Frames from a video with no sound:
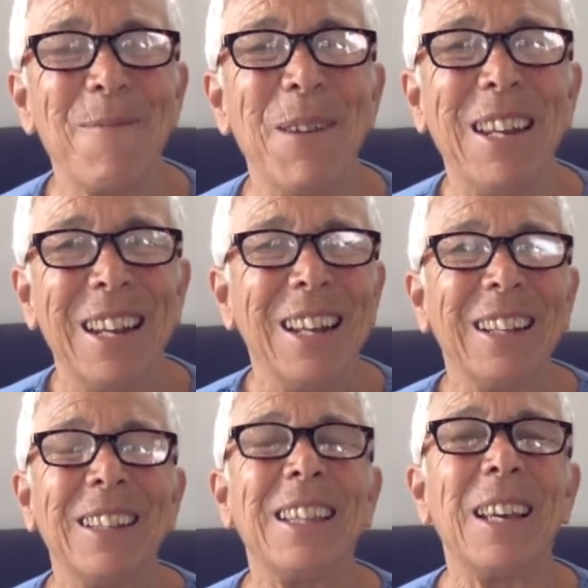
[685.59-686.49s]
I mean,
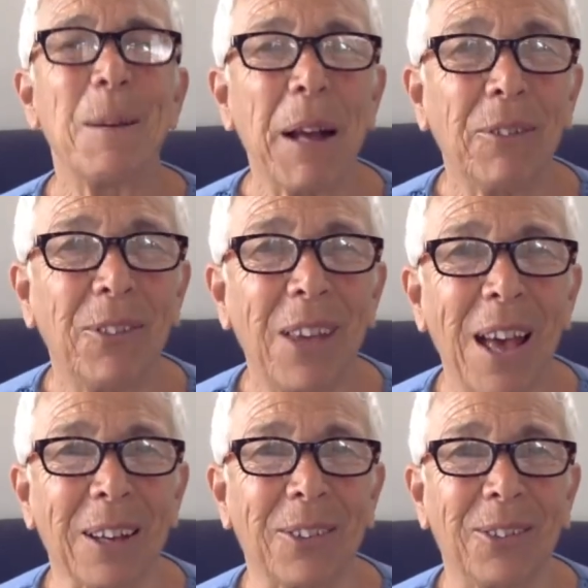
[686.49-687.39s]
think about
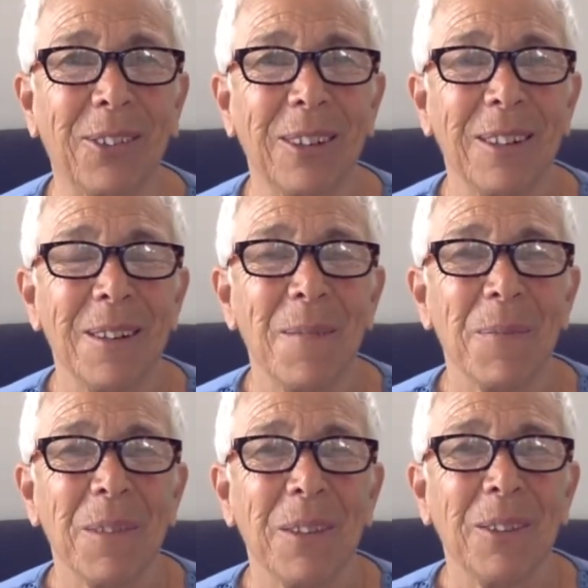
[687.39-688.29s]
sex.
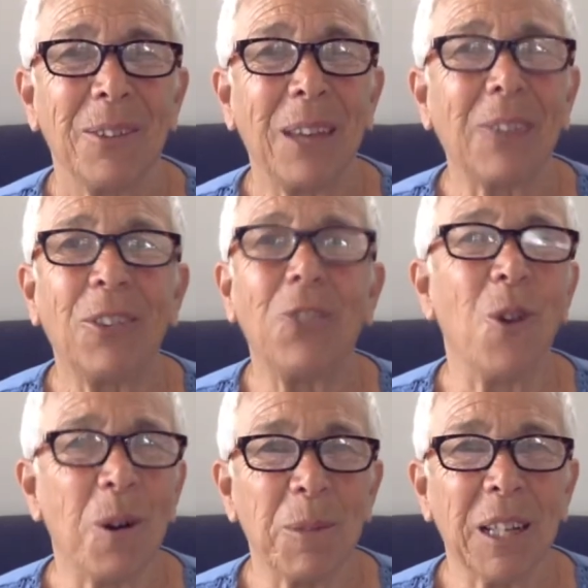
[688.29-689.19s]
Sex is
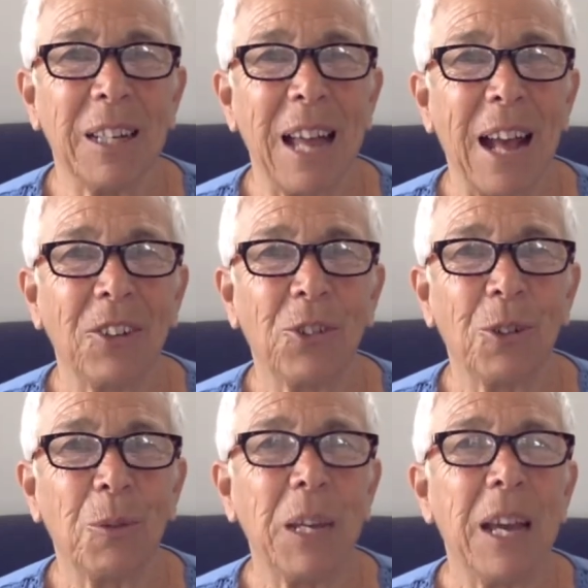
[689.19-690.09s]
normal and
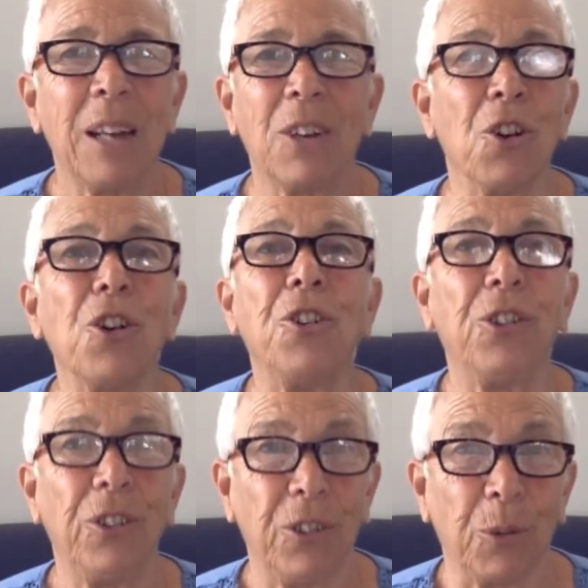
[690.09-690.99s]
natural. We get
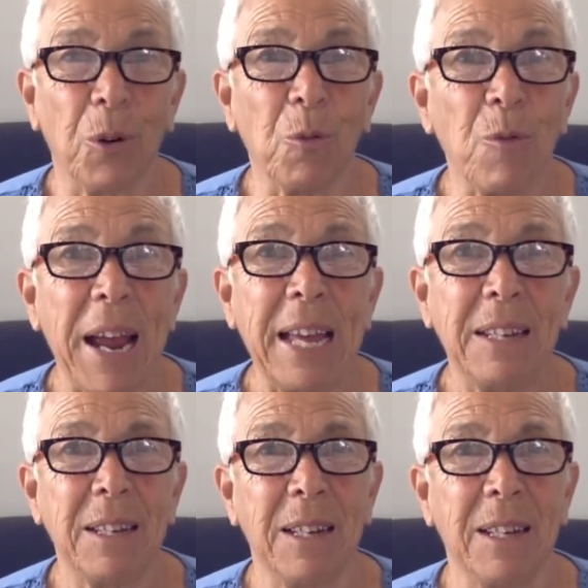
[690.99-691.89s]
urges. We're
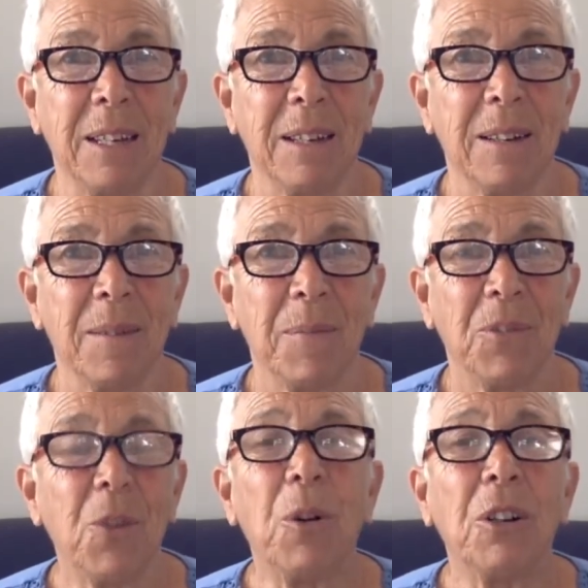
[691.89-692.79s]
randy.
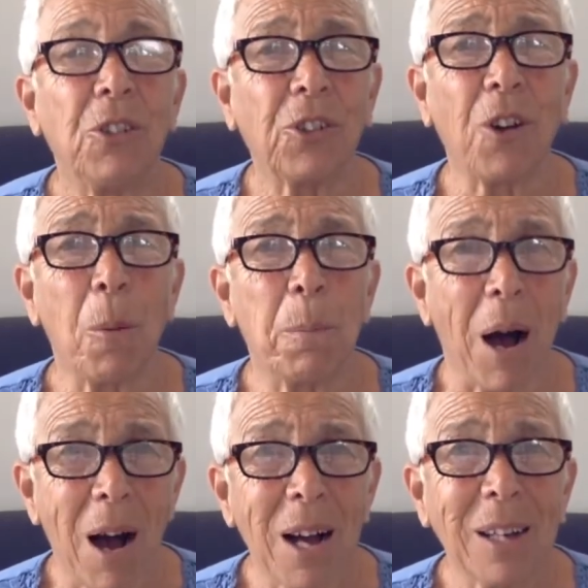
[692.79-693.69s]
Do you want to just go
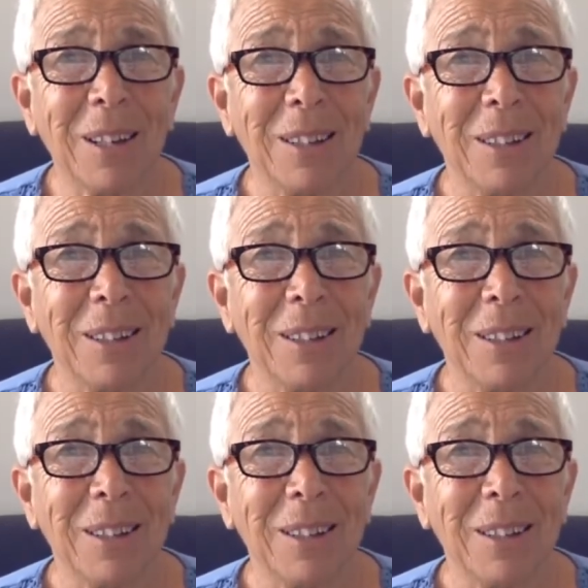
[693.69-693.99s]
bonk?